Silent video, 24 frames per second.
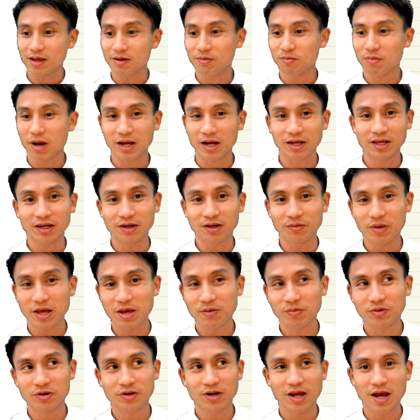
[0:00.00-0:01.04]
marking the
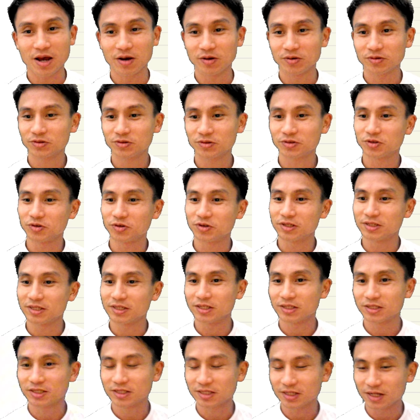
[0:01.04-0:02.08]
paper now. So this
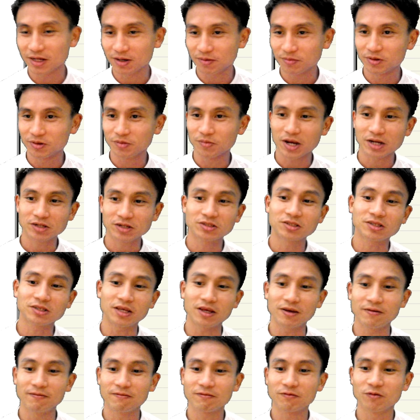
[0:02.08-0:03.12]
is the mark
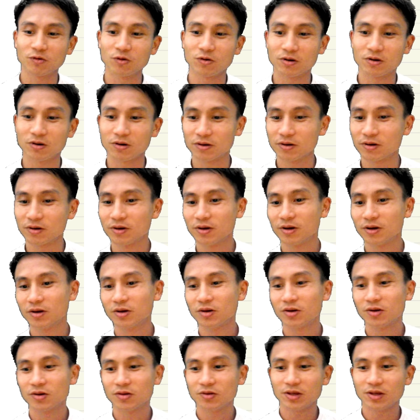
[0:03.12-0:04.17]
scheme for
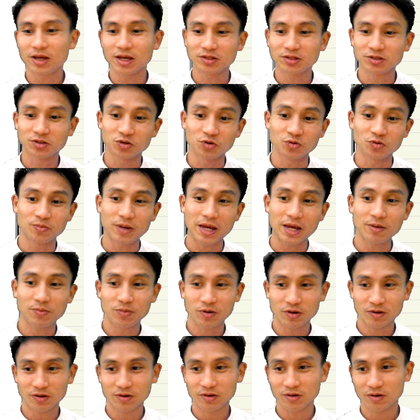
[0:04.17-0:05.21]
the S2
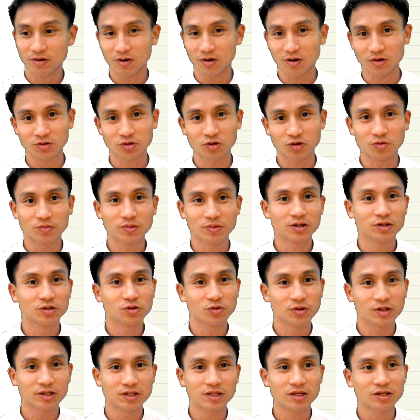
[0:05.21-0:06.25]
paper, October
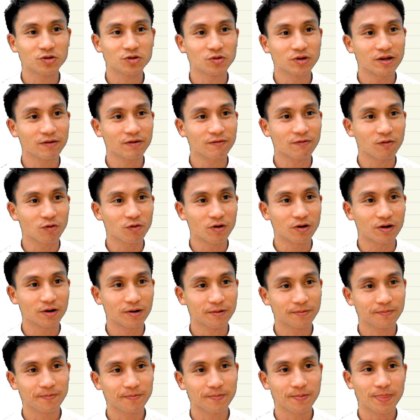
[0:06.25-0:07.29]
2024.
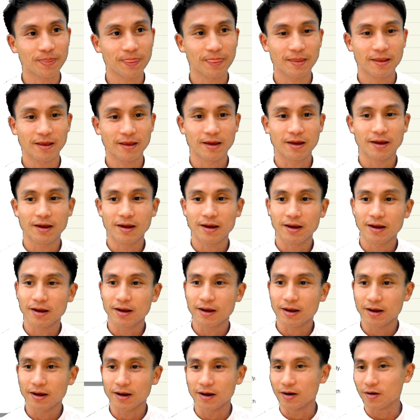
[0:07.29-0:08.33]

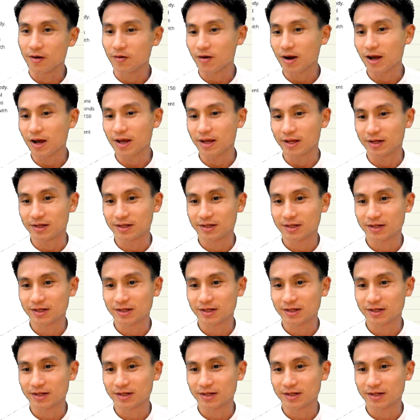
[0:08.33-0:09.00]
All right,